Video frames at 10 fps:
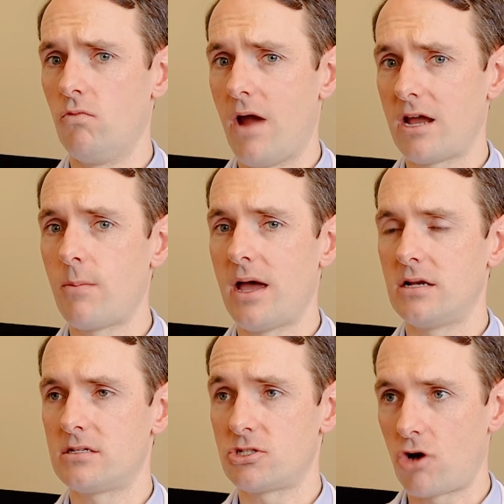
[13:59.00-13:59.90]

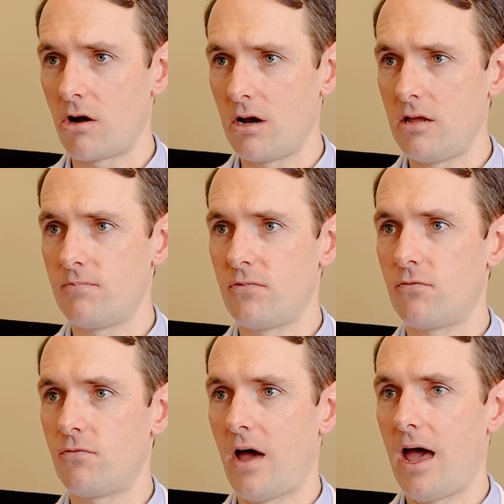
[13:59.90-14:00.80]
recommend strongly
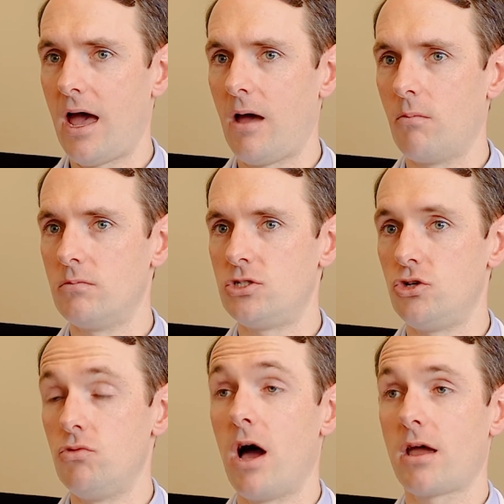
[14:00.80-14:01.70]

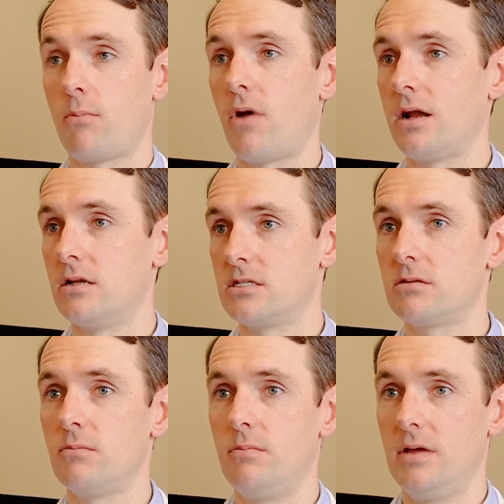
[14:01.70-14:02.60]
to not get
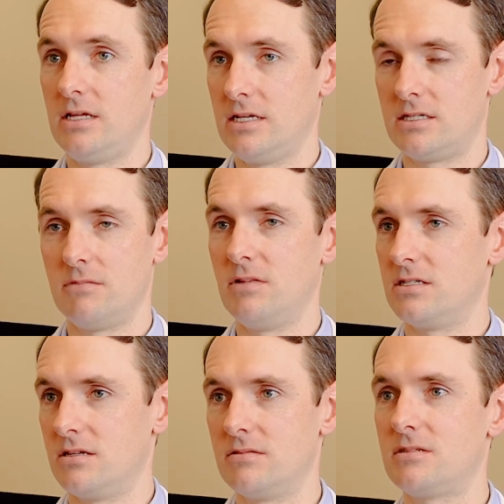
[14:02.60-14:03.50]
pregnant is the